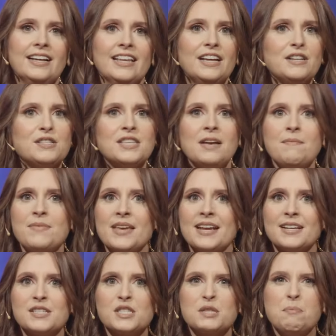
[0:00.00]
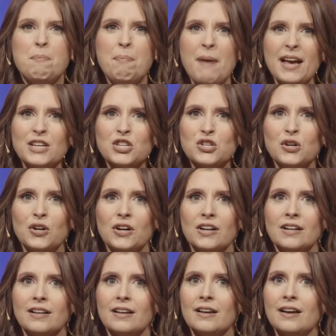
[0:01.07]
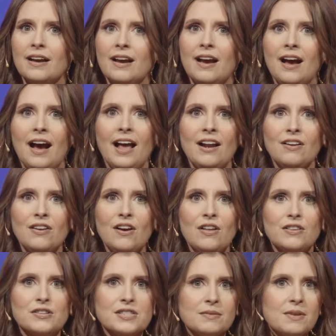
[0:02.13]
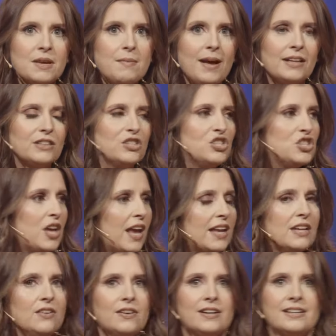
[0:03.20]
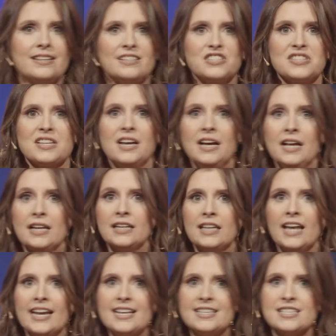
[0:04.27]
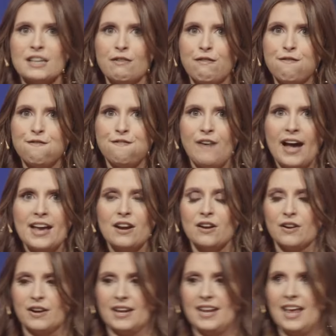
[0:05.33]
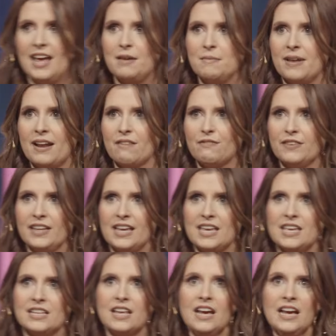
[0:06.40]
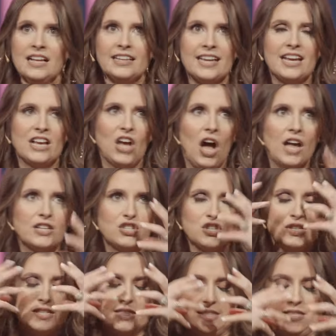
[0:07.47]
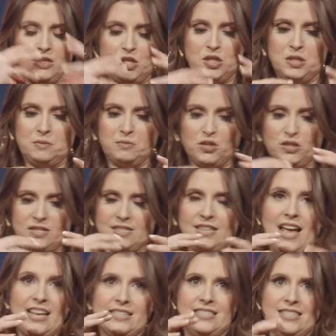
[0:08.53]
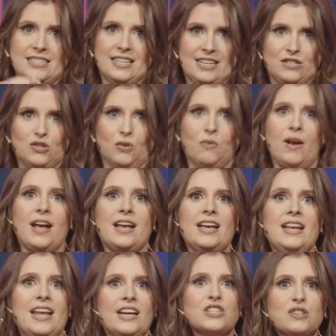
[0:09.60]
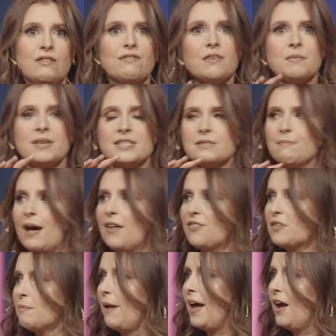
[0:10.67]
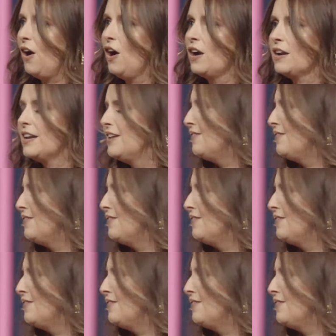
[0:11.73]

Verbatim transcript: There's something special. I don't know, there's something about January that just lights a fire in him, and I feel like God just has this direct connection from his mouth to my heart, and he